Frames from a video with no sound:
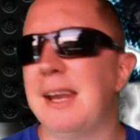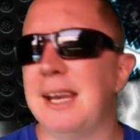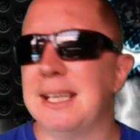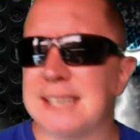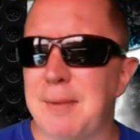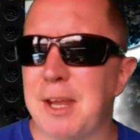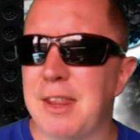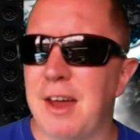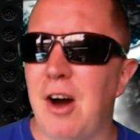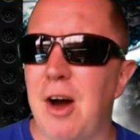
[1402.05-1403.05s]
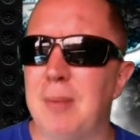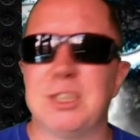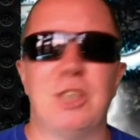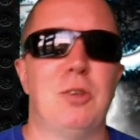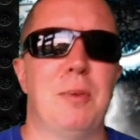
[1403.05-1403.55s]
and it's something that I'm
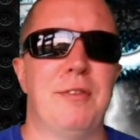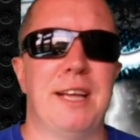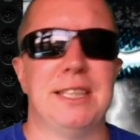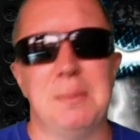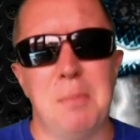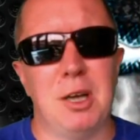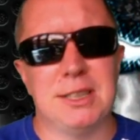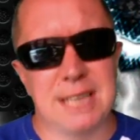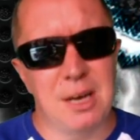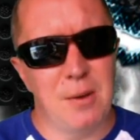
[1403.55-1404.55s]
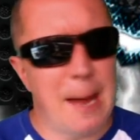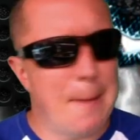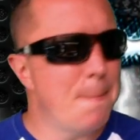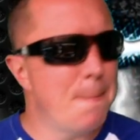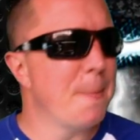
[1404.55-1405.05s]
still perfecting my skill at.